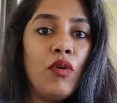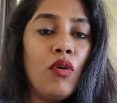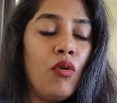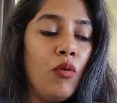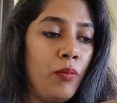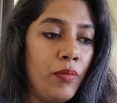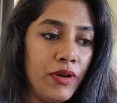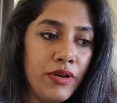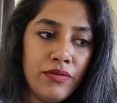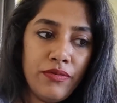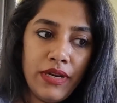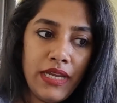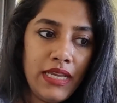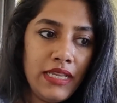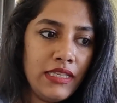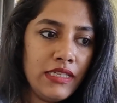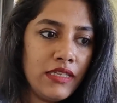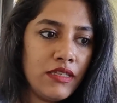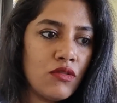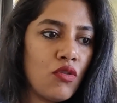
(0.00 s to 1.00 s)
open
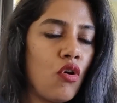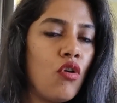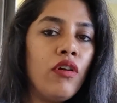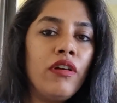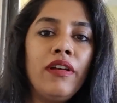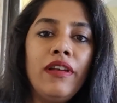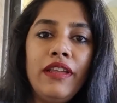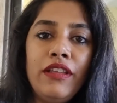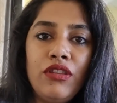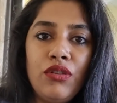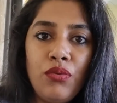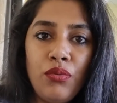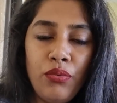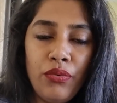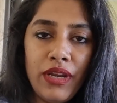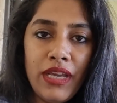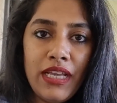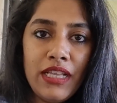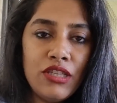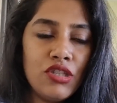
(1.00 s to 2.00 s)
rates or click through
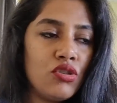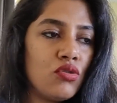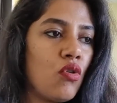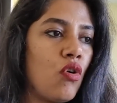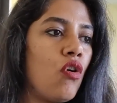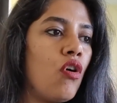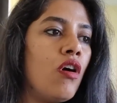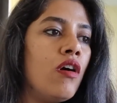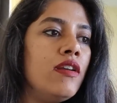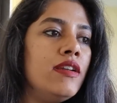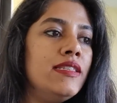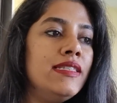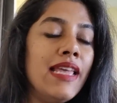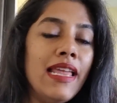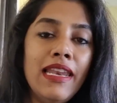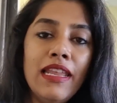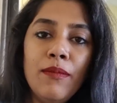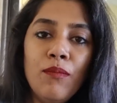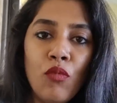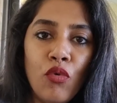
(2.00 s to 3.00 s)
rates or
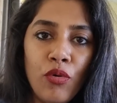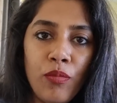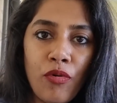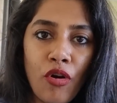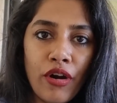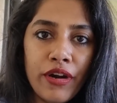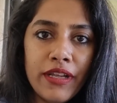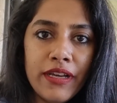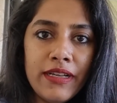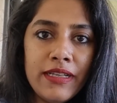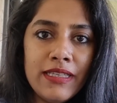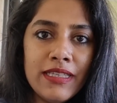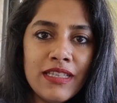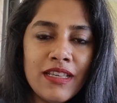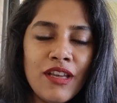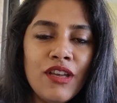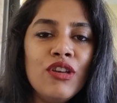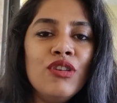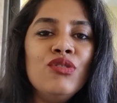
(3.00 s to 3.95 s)
selling more products.